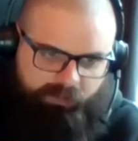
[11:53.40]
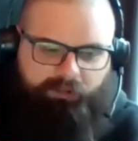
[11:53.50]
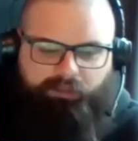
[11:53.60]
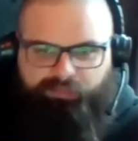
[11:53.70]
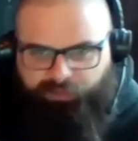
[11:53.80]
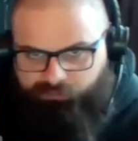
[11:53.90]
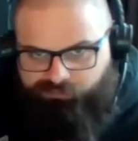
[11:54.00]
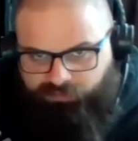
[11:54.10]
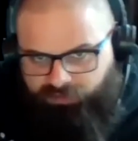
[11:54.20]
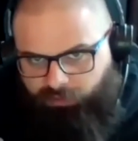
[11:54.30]
those are
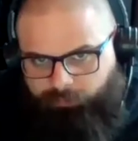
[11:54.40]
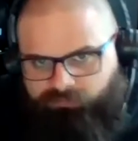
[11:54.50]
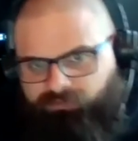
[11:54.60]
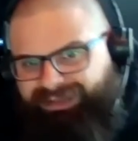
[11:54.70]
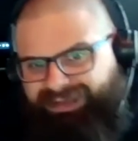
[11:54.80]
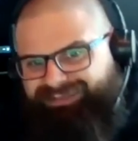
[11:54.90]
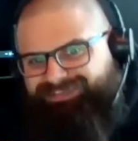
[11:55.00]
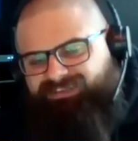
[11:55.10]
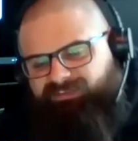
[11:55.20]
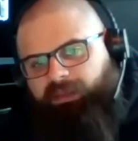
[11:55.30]
the numbers you can
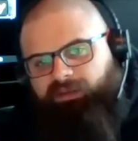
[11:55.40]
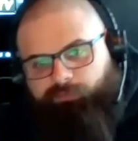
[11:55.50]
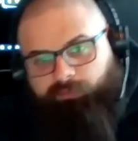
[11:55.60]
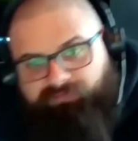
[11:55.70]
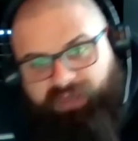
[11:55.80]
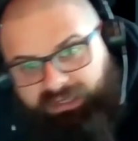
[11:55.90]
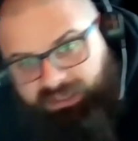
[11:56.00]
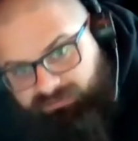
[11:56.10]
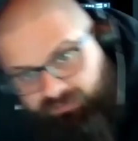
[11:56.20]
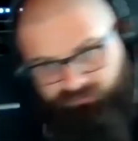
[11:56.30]
anticipate if you were to
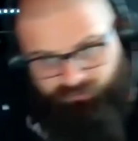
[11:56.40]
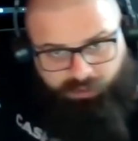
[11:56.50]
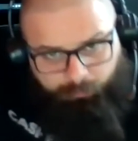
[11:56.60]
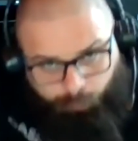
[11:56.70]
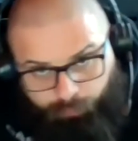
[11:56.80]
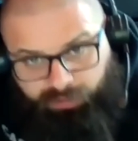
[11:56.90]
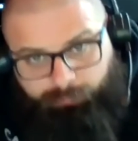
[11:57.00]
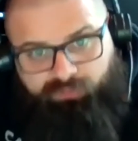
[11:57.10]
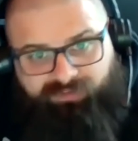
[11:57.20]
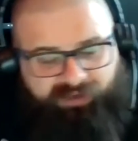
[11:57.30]
finance this. But we're going to
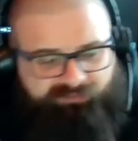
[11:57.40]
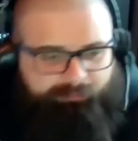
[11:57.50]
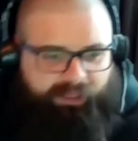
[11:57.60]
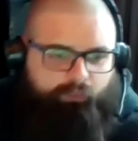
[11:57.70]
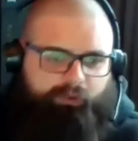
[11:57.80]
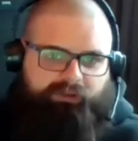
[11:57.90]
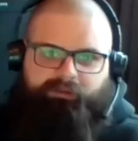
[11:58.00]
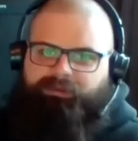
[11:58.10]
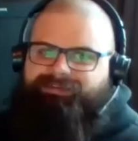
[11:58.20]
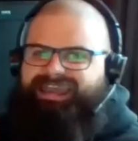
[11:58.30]
move on from that quickly
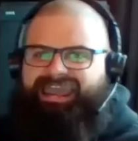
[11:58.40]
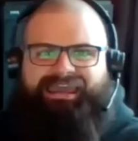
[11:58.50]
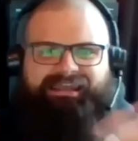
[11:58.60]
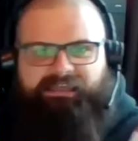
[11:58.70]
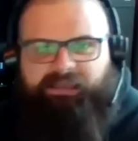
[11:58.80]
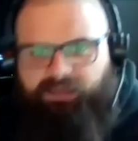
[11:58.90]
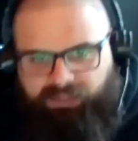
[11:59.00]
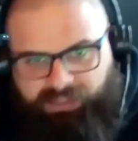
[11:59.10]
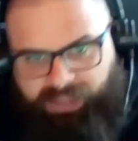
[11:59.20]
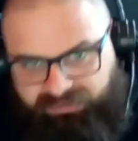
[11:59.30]
because Andy,
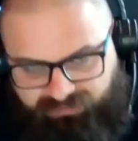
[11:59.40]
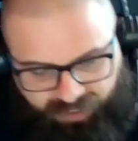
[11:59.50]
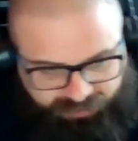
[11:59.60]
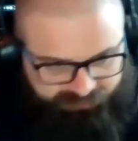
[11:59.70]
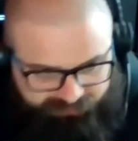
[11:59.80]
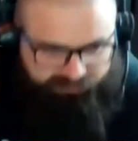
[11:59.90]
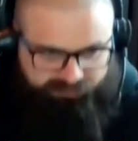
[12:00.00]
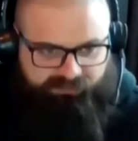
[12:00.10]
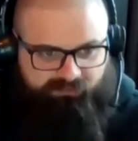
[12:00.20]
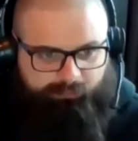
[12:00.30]
he ain't financing this,
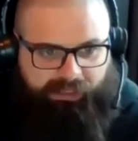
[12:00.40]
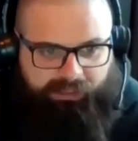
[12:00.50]
he's paying